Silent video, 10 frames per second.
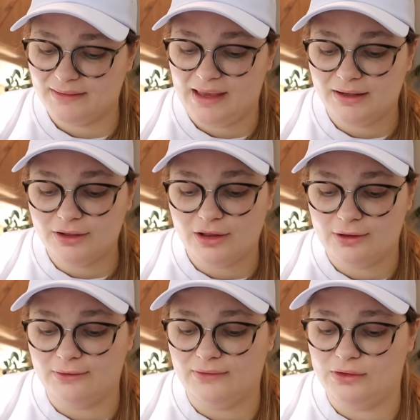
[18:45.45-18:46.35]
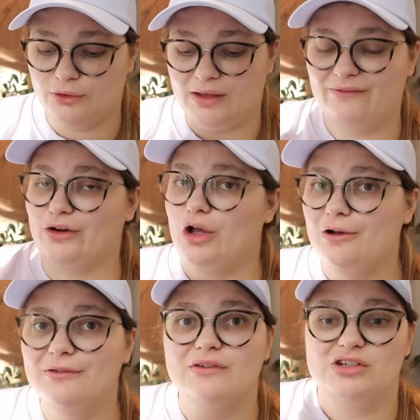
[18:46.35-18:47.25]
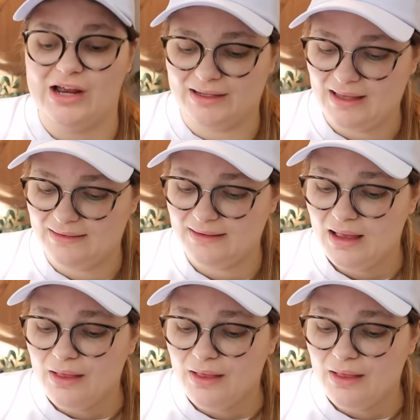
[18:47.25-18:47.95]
Canada Goose, you're looking for coats, jackets.